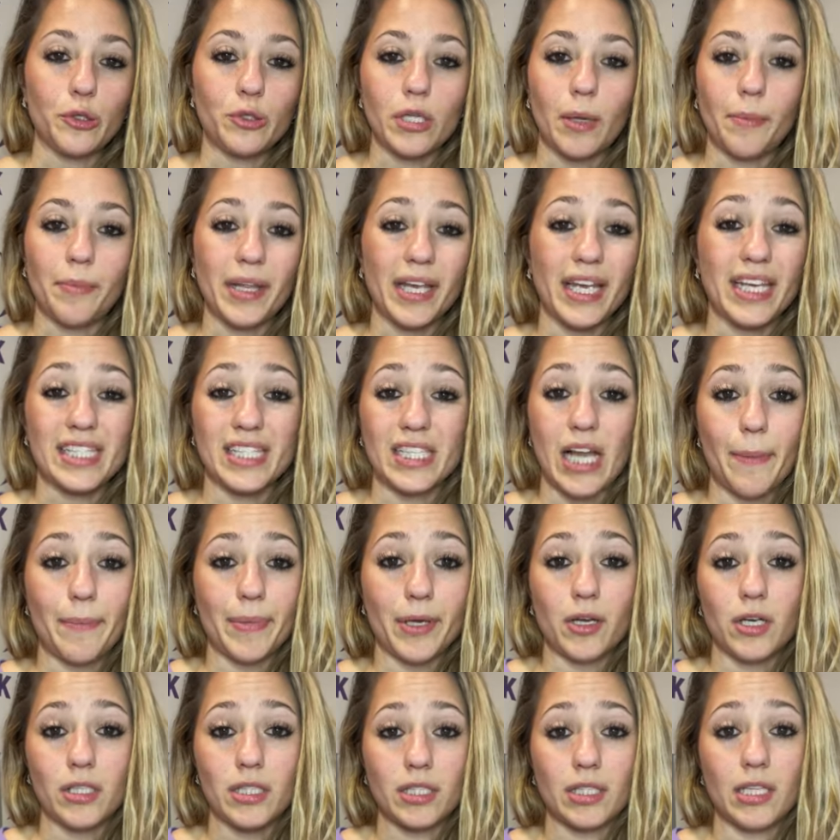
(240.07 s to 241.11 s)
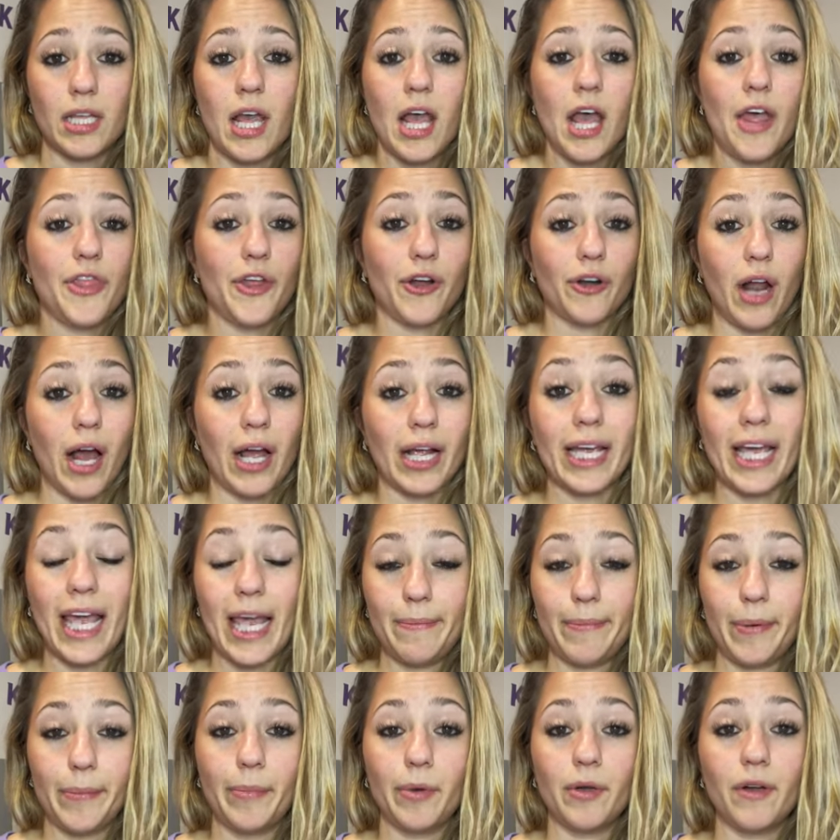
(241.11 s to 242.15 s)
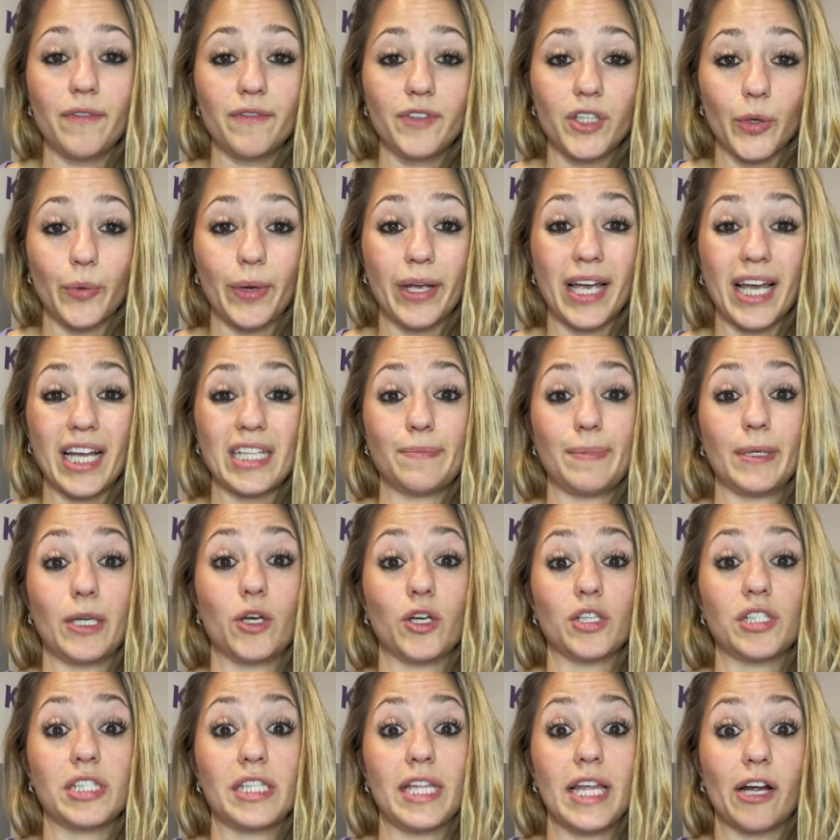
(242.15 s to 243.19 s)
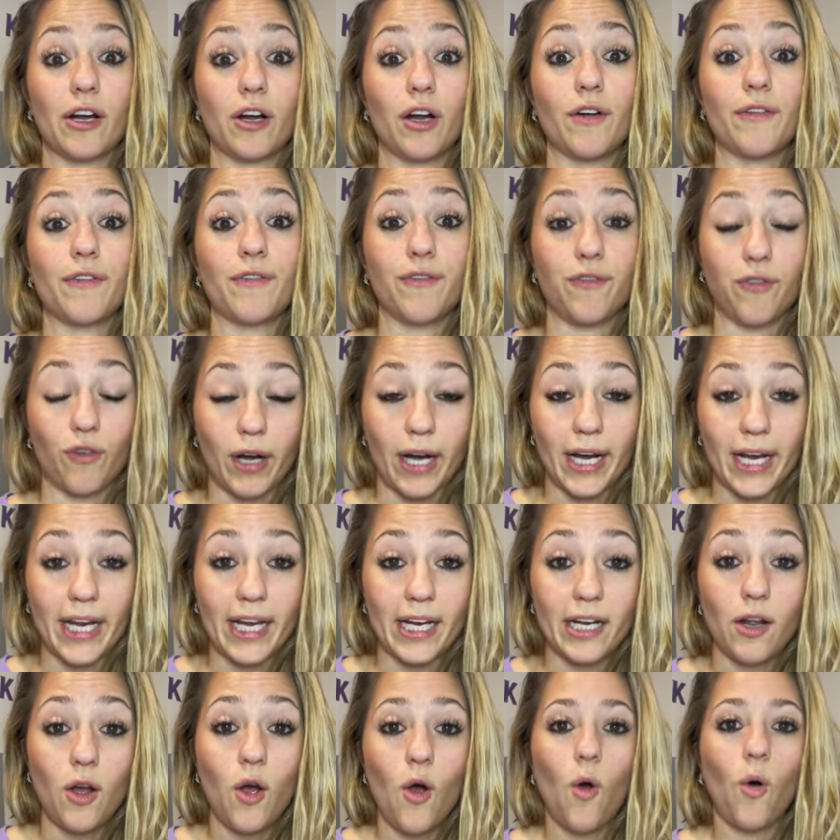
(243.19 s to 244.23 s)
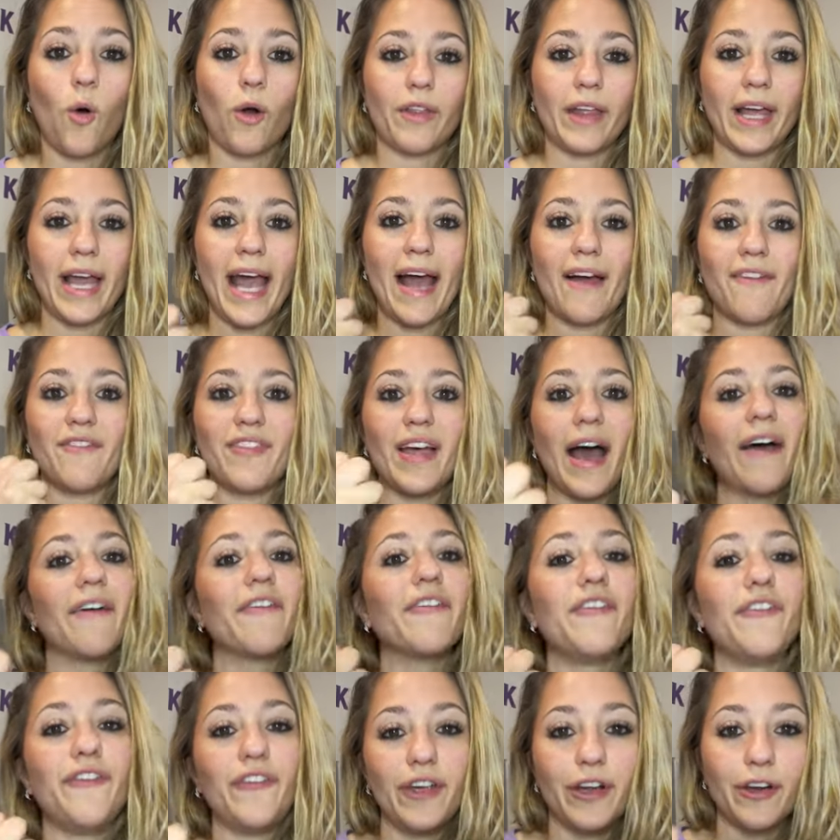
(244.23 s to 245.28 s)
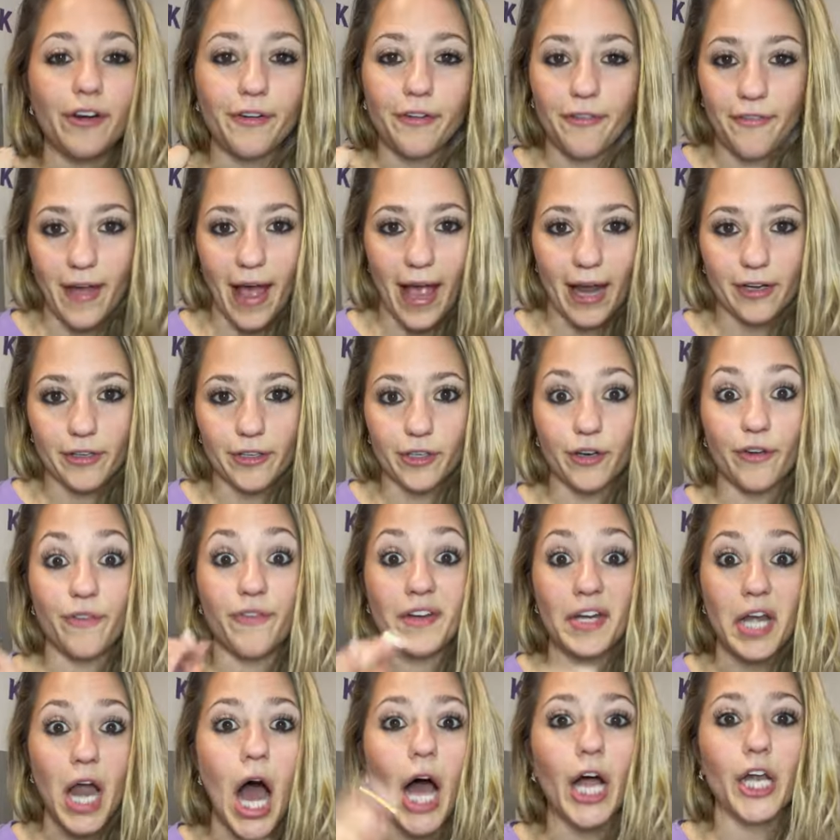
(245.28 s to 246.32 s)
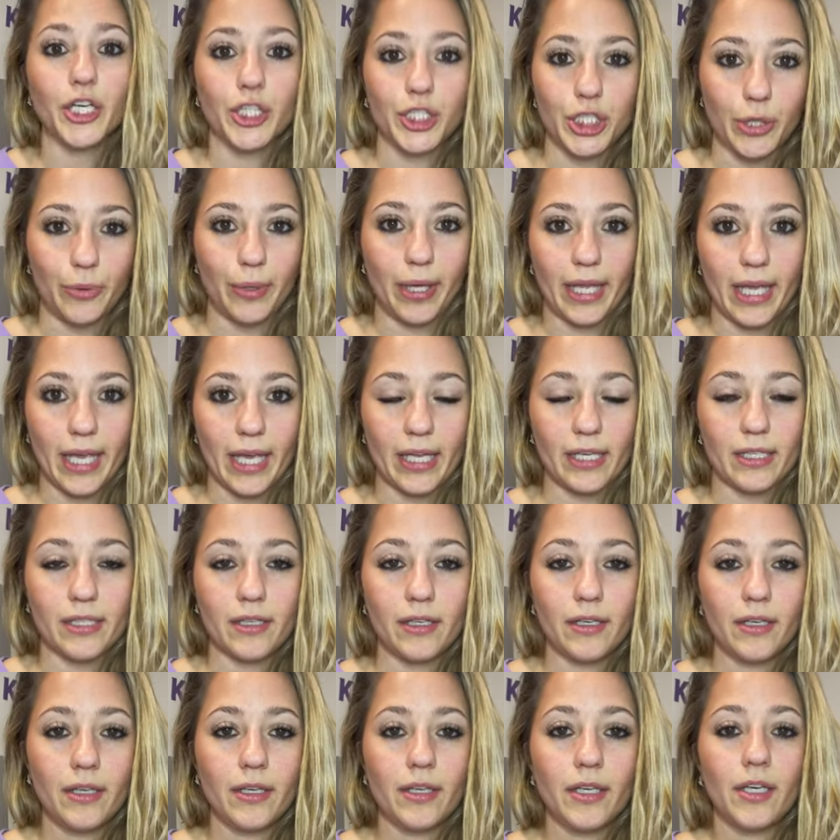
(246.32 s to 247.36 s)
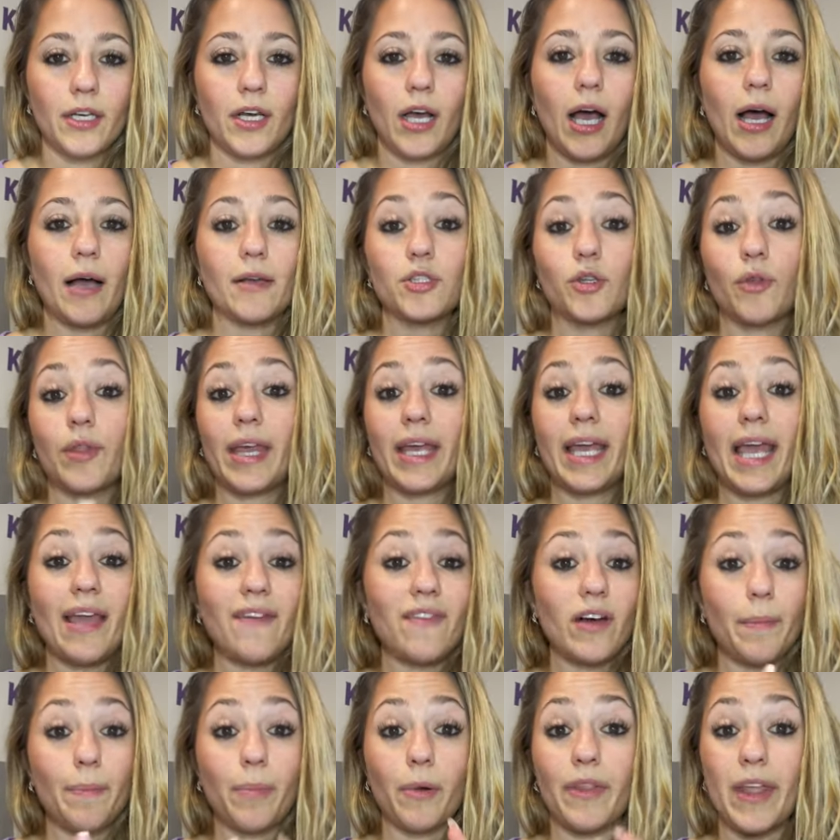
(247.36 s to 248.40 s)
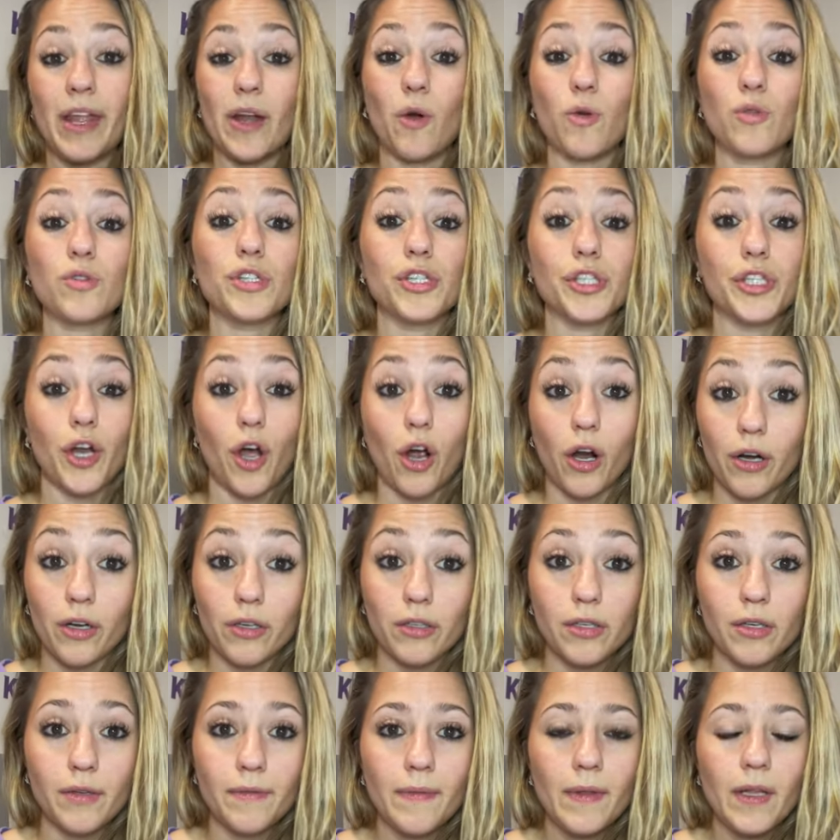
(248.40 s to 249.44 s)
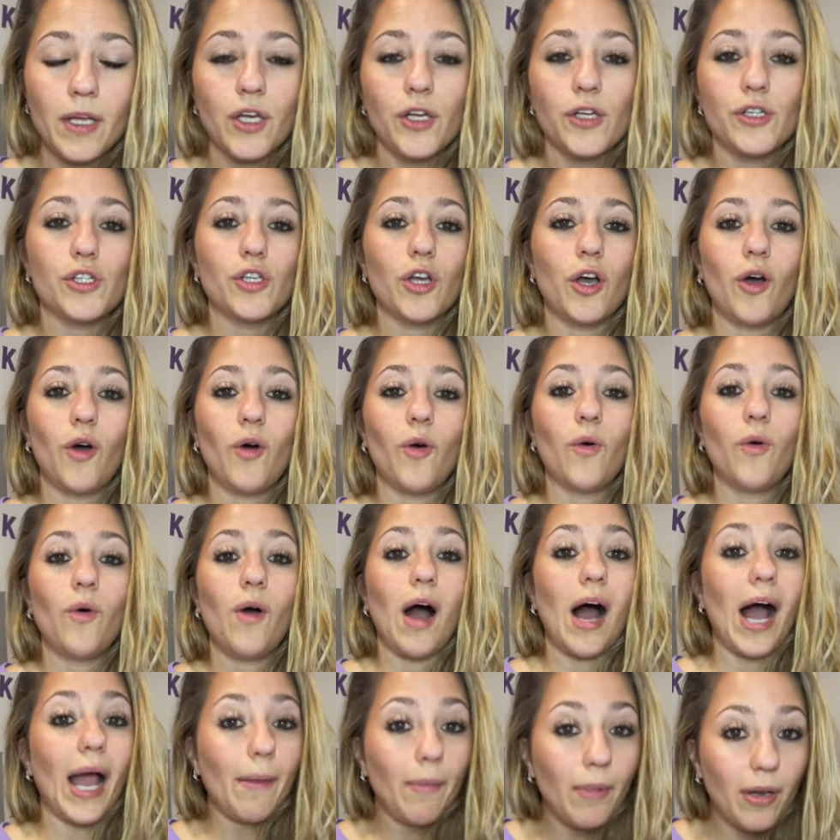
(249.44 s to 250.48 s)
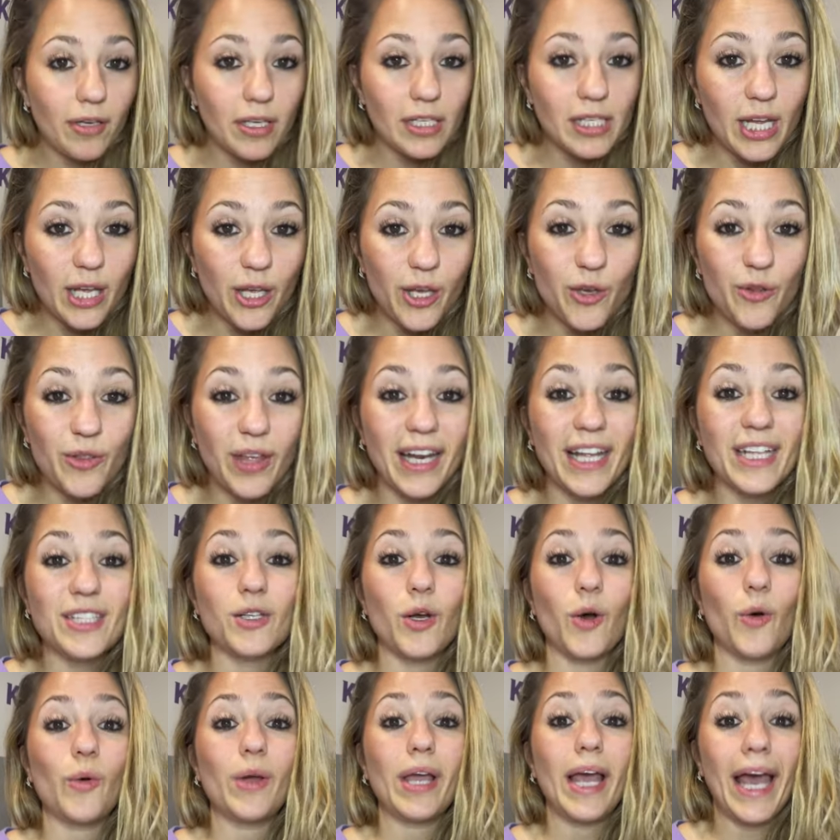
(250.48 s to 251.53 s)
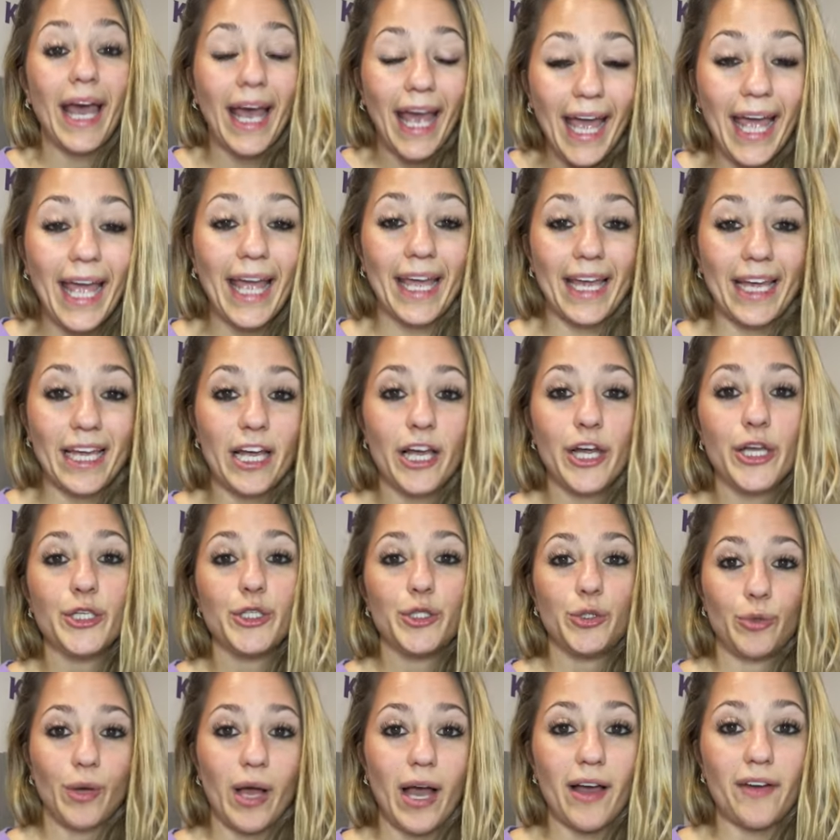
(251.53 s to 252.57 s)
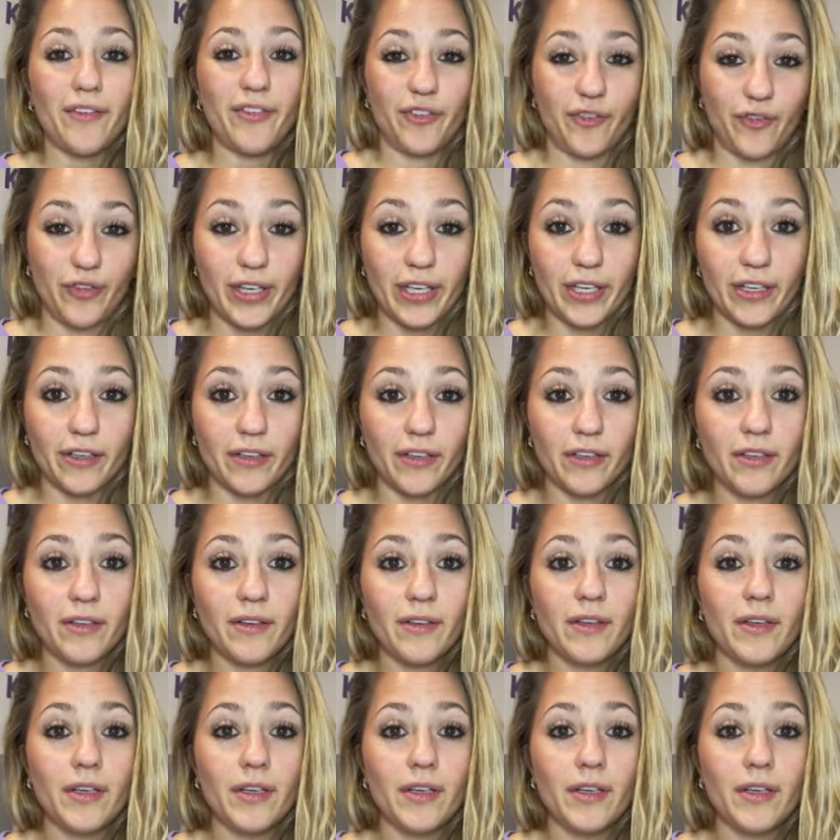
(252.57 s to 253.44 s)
something is not because they're not capable of doing it, because they're afraid, or they have that fear factor of not doing it. So they gave up, or they don't start. So I'm here to tell you that it's okay to have fear.